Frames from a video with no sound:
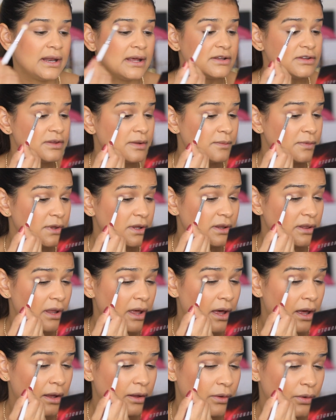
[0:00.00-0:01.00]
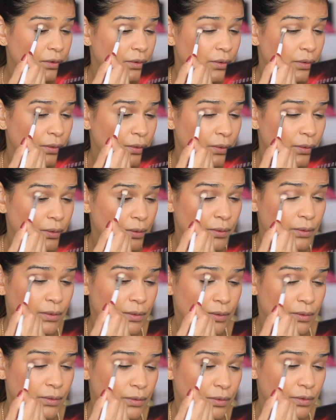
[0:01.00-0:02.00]
not something that you
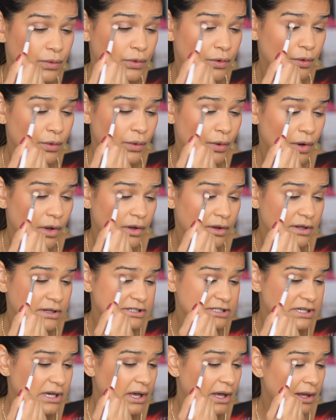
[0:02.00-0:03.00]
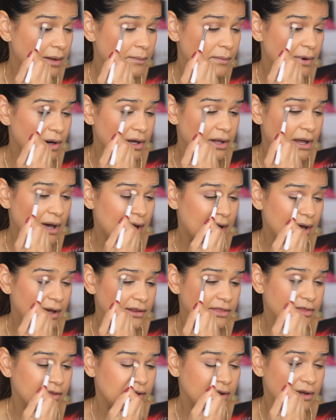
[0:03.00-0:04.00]
do all the time, but I
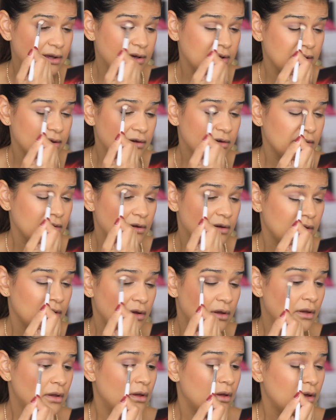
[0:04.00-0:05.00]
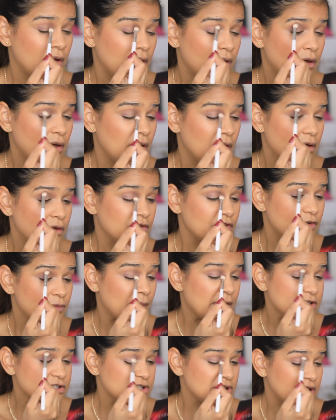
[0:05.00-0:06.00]
think,
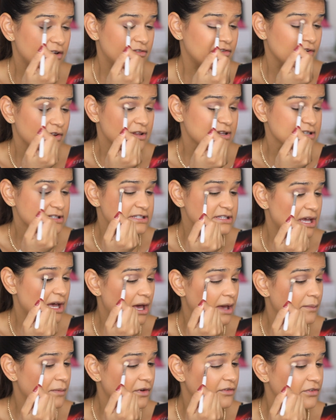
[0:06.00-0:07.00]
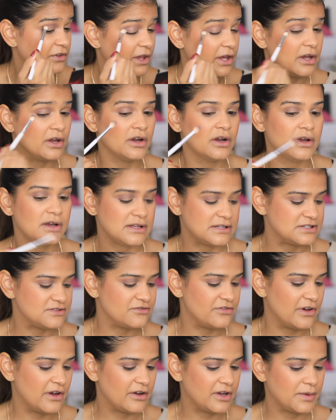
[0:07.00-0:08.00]
especially for this time of year, it's
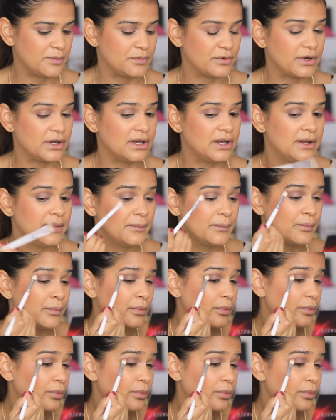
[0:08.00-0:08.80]
very pretty,